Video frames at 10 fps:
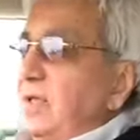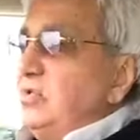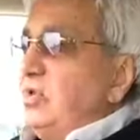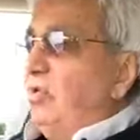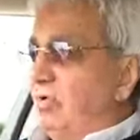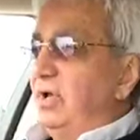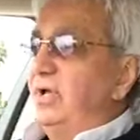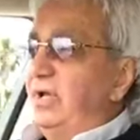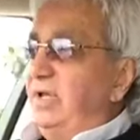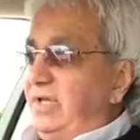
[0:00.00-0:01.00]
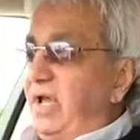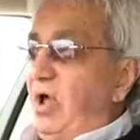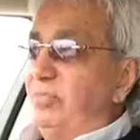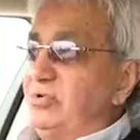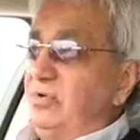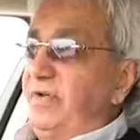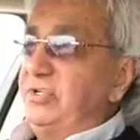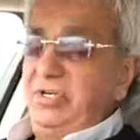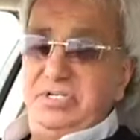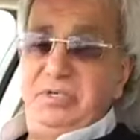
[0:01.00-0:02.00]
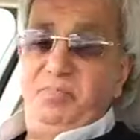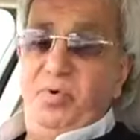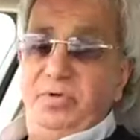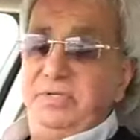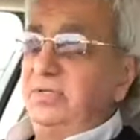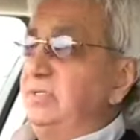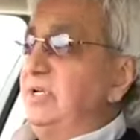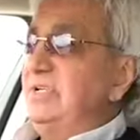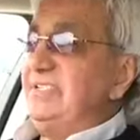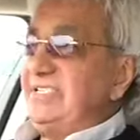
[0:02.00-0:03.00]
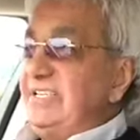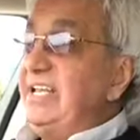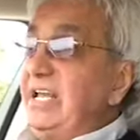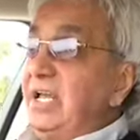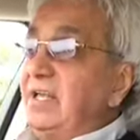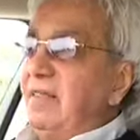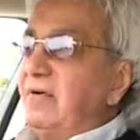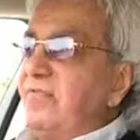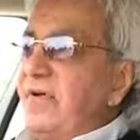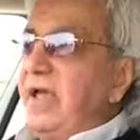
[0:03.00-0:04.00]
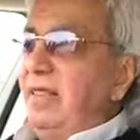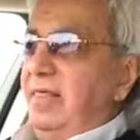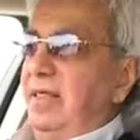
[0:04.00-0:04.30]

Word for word: So, yeah, observation is important. Seeing their faith.